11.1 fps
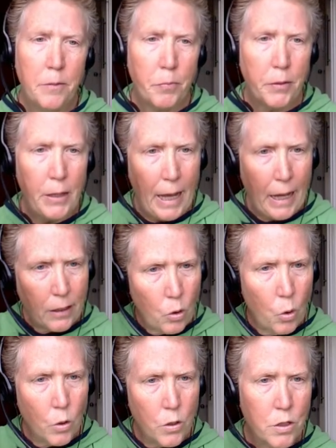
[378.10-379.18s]
that
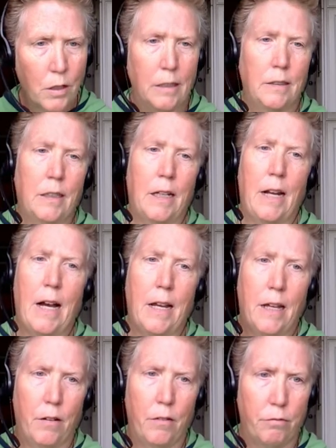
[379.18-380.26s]
course content I
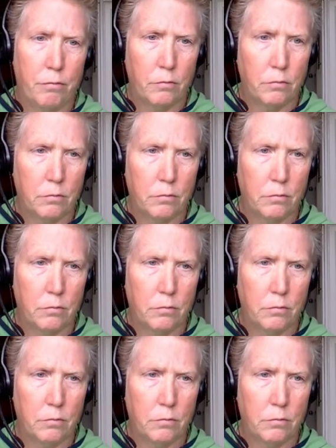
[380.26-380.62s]
have